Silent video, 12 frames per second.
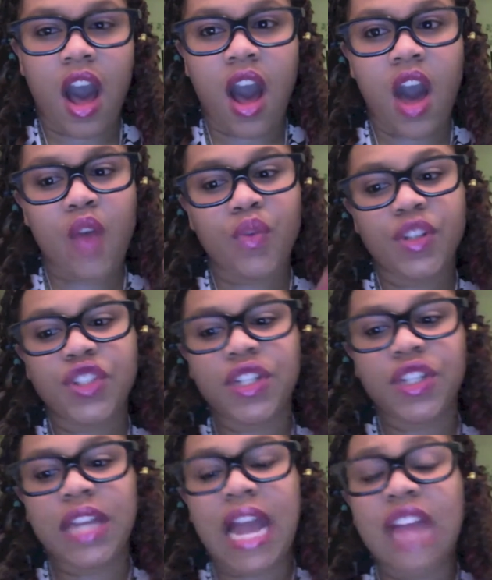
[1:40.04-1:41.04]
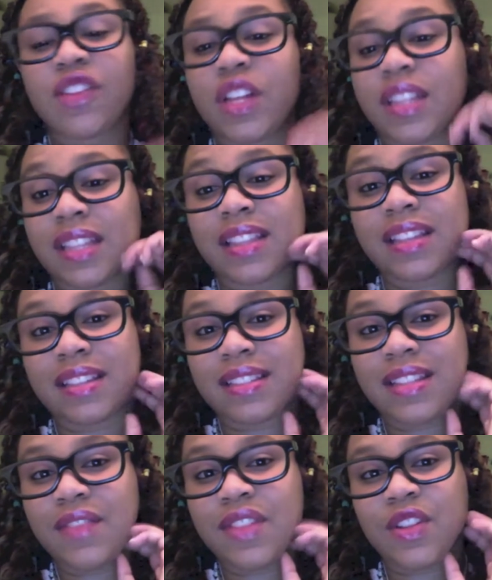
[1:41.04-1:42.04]
originally I thought that the
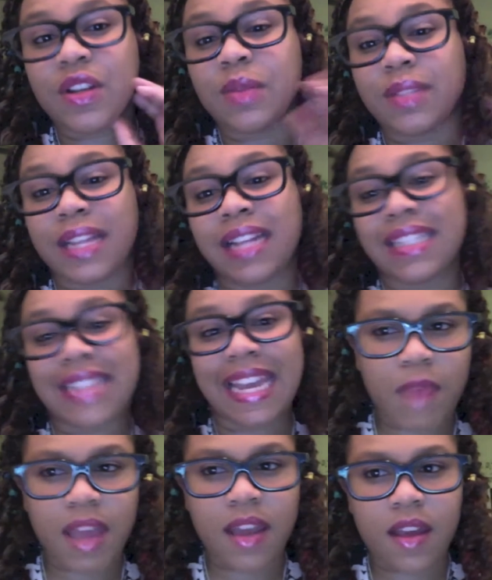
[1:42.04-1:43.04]
730 was like a date.